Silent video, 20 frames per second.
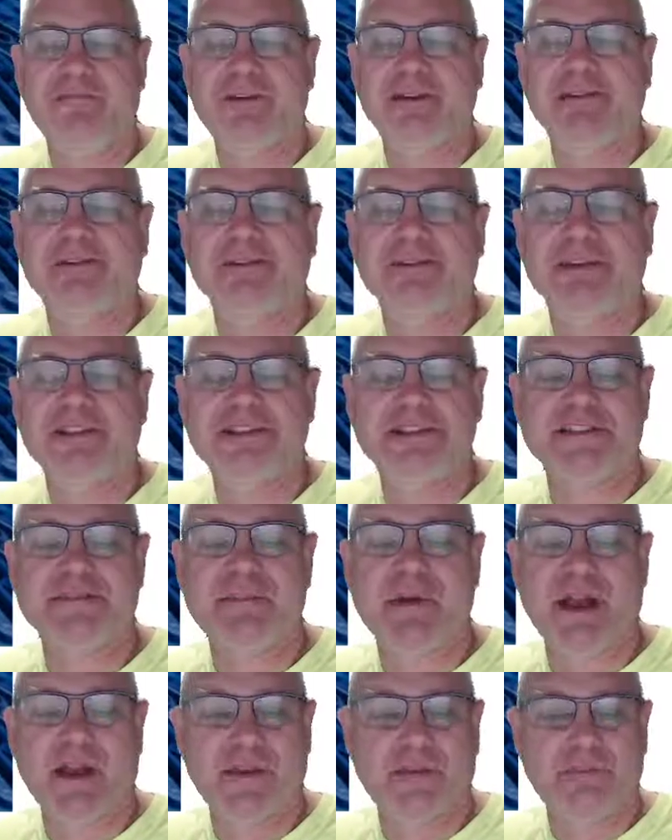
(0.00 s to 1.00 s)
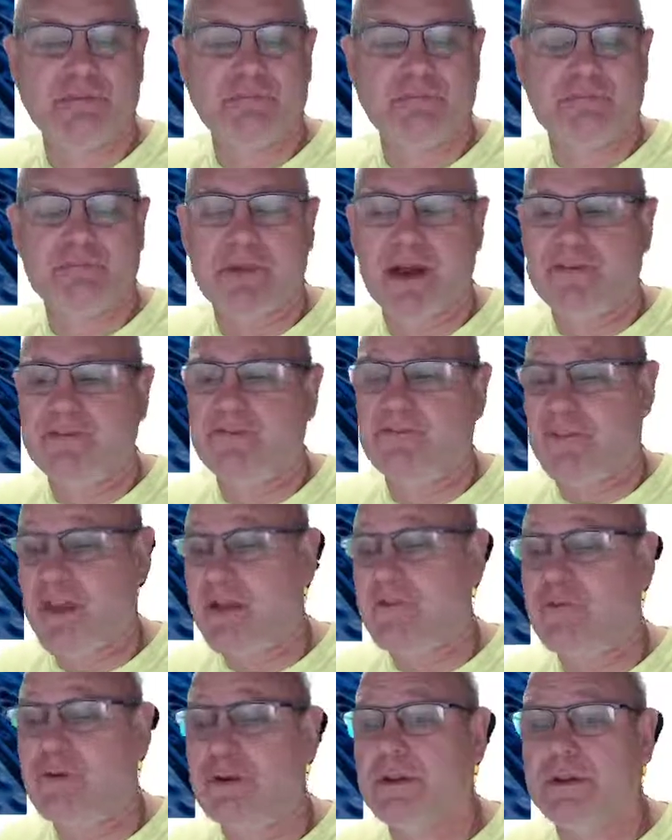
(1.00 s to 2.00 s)
but this is probably my
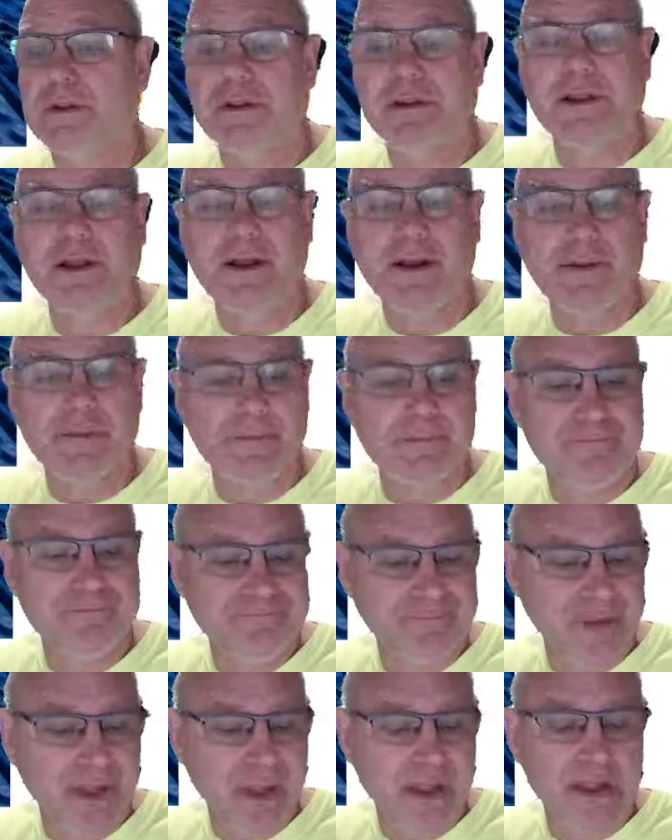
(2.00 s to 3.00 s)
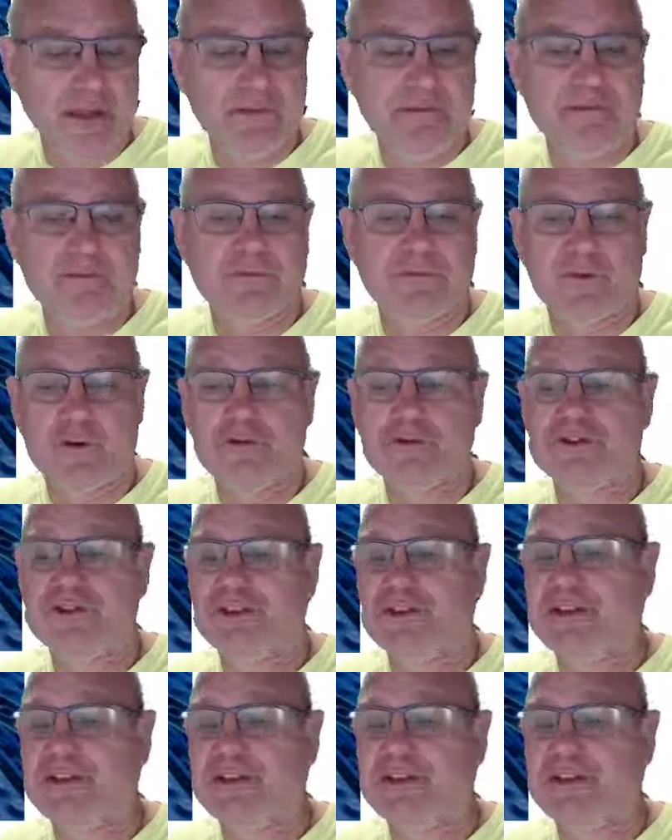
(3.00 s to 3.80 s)
favorite version